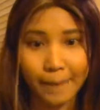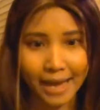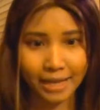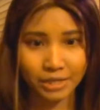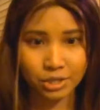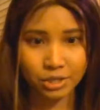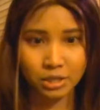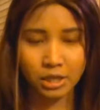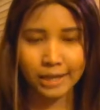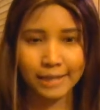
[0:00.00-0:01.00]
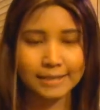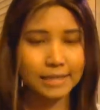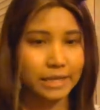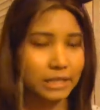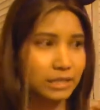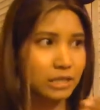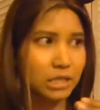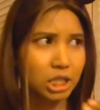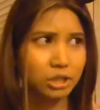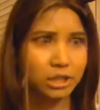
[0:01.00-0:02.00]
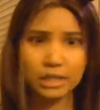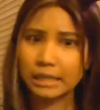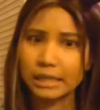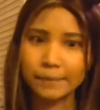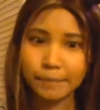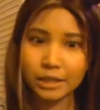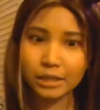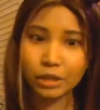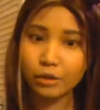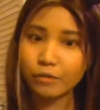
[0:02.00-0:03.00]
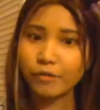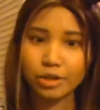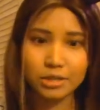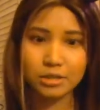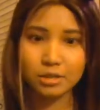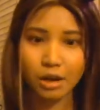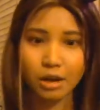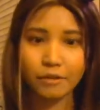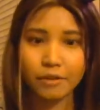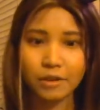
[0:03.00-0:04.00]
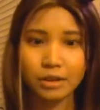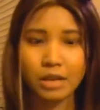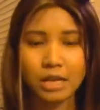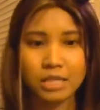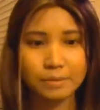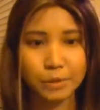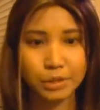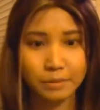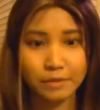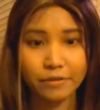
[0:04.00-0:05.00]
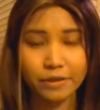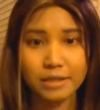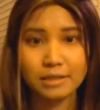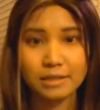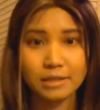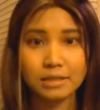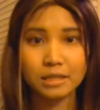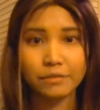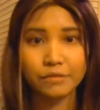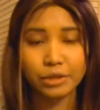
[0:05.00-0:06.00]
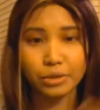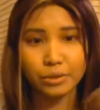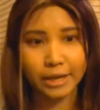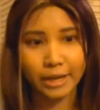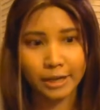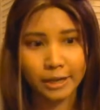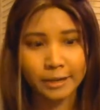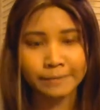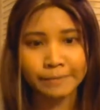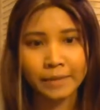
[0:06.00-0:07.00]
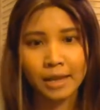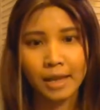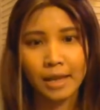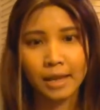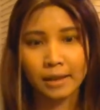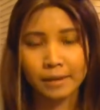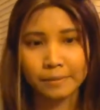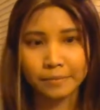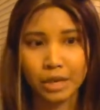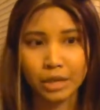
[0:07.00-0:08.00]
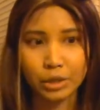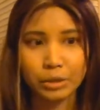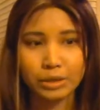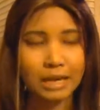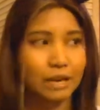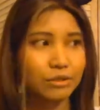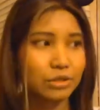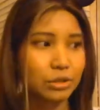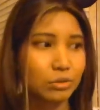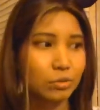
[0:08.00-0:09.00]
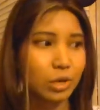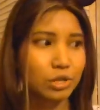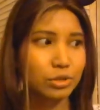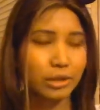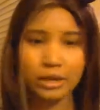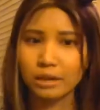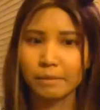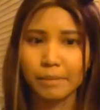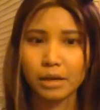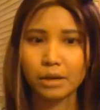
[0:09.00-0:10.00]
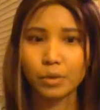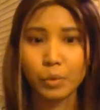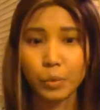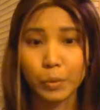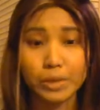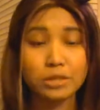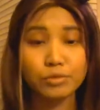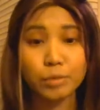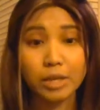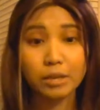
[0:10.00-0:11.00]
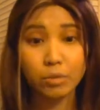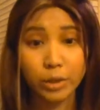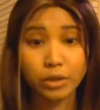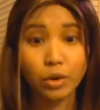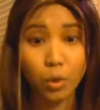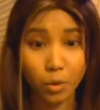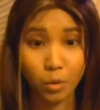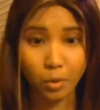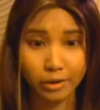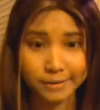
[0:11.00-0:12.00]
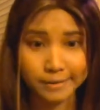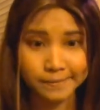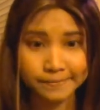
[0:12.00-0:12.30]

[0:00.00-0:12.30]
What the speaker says: package. It's like this silky pillow, very soft. It's supposed to be very sensitive to your hair. And you're allowed to wash your hair about once a week with cold water.